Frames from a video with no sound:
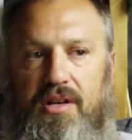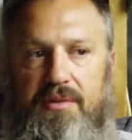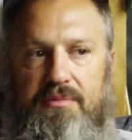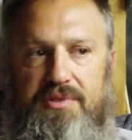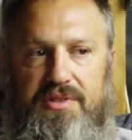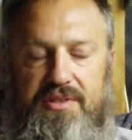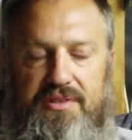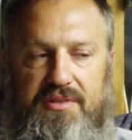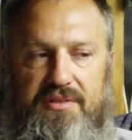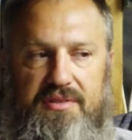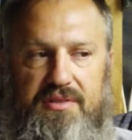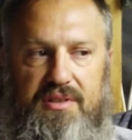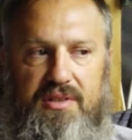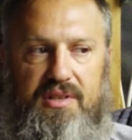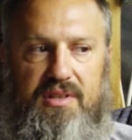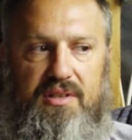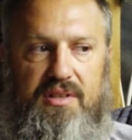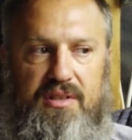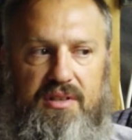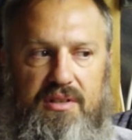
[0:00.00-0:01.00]

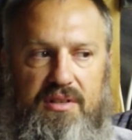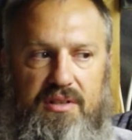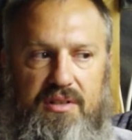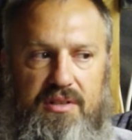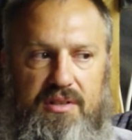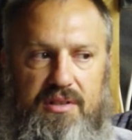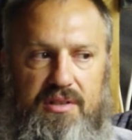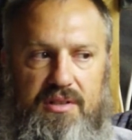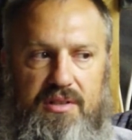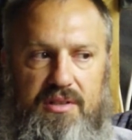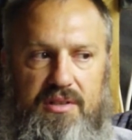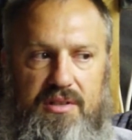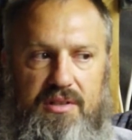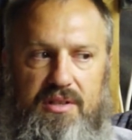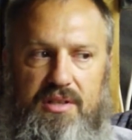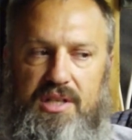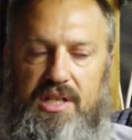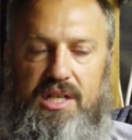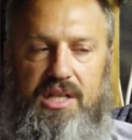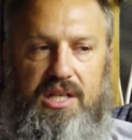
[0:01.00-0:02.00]

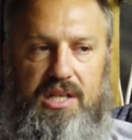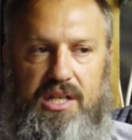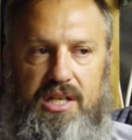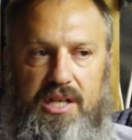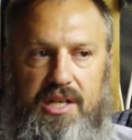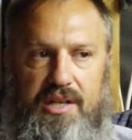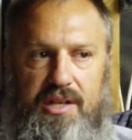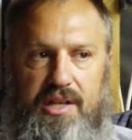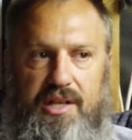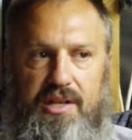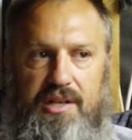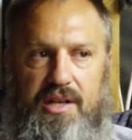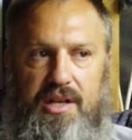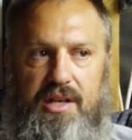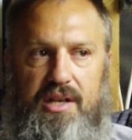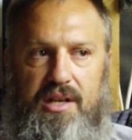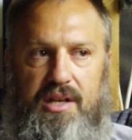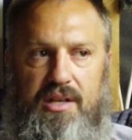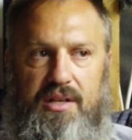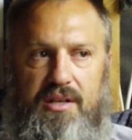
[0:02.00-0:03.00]

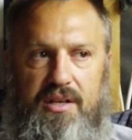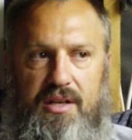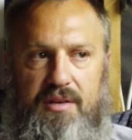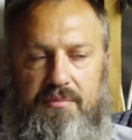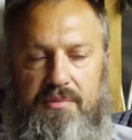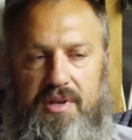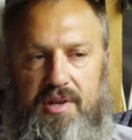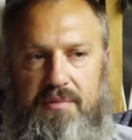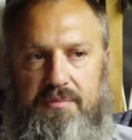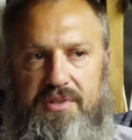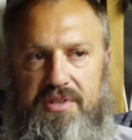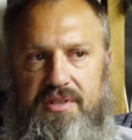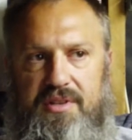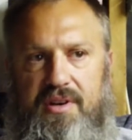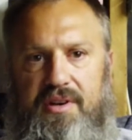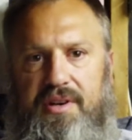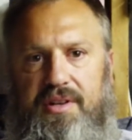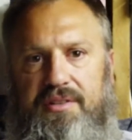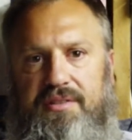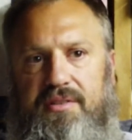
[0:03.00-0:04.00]
I'm
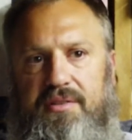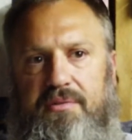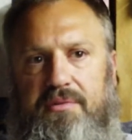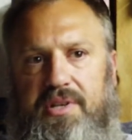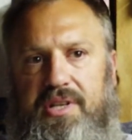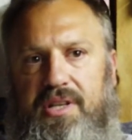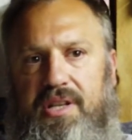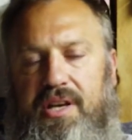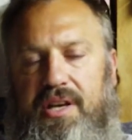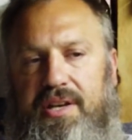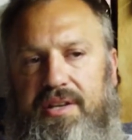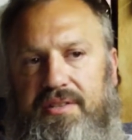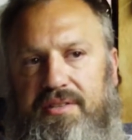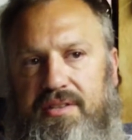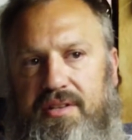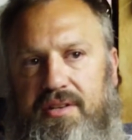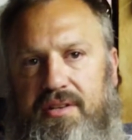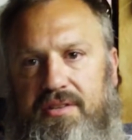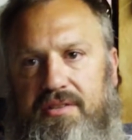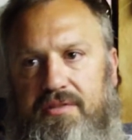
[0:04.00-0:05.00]
starting to
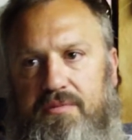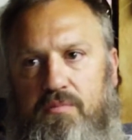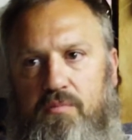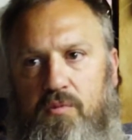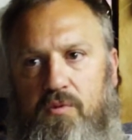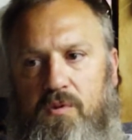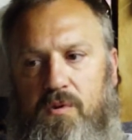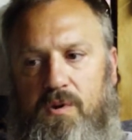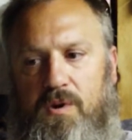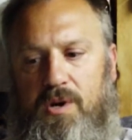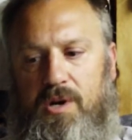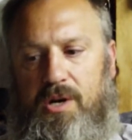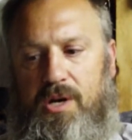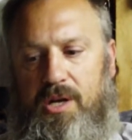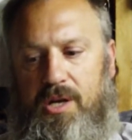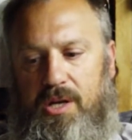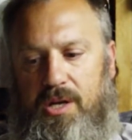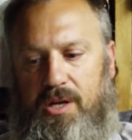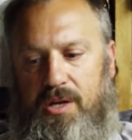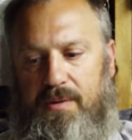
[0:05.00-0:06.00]
realize that it's
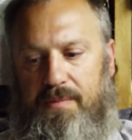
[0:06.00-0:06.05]
more